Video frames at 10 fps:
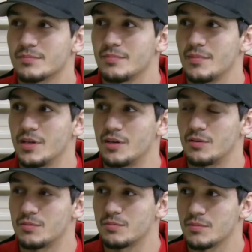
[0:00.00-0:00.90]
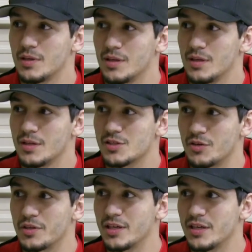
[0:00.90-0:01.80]
You know,
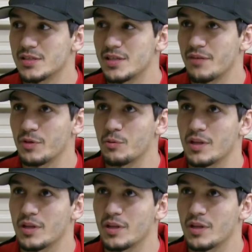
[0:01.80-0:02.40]
so he's definitely